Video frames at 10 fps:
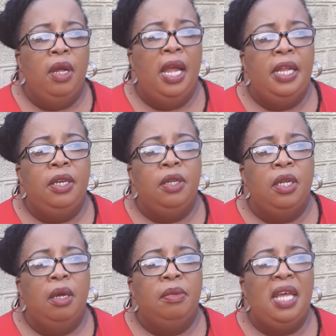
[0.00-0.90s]
and
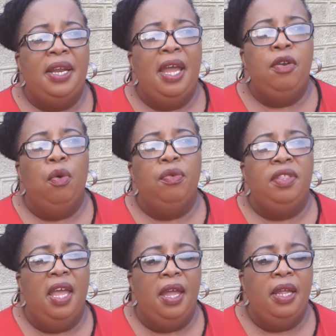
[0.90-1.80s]
than I know
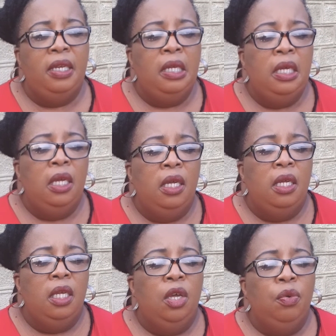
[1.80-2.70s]
then,
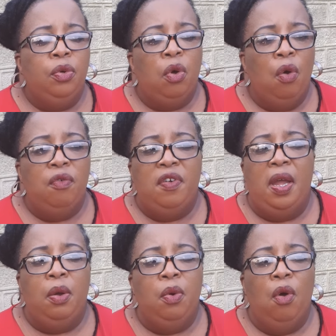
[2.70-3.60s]
he would go,
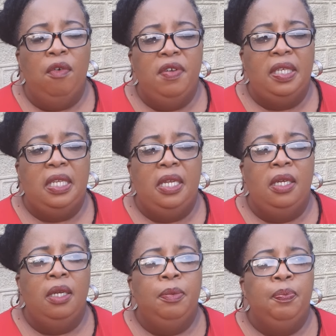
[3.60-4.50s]
obviously,
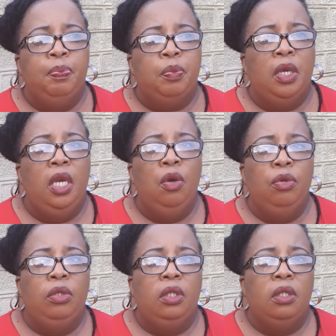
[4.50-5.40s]
he
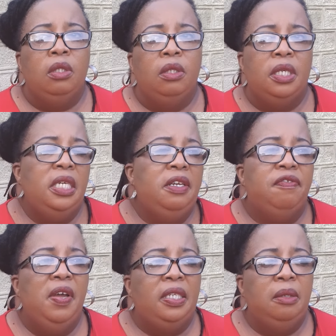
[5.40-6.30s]
would
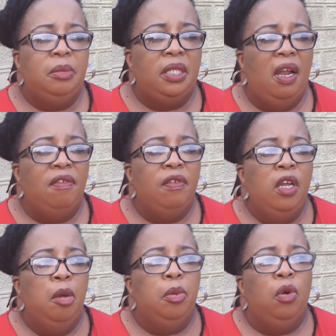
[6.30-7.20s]
reinfect himself
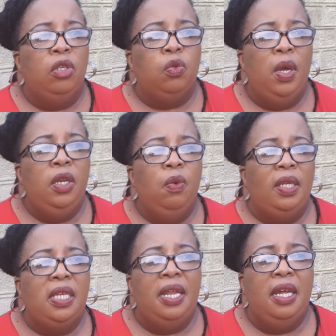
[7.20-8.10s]
because when he
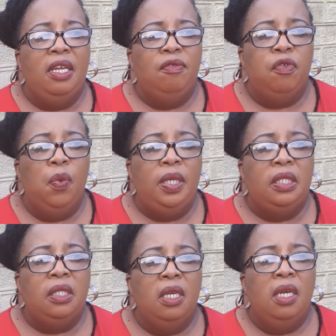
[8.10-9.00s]
was under
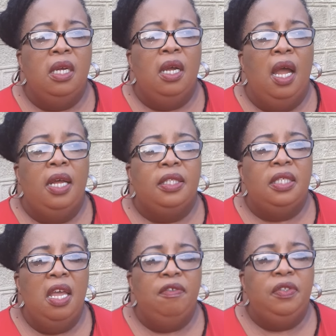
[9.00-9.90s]
influence, a
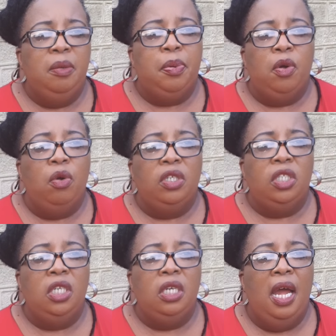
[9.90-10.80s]
safety
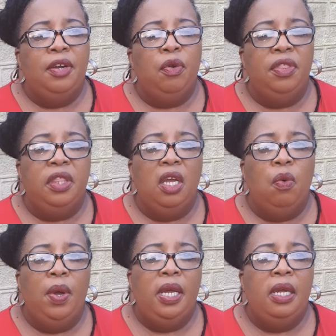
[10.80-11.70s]
precaution I don't think
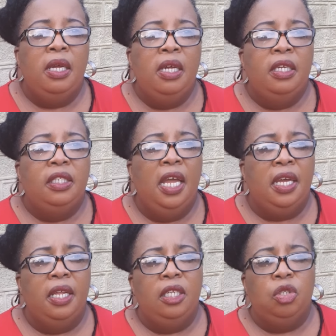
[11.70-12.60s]
were
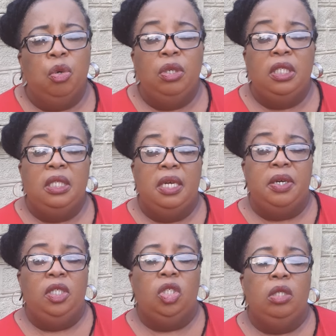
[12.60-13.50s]
taken into
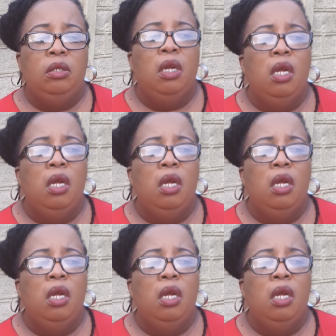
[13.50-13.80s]
consideration.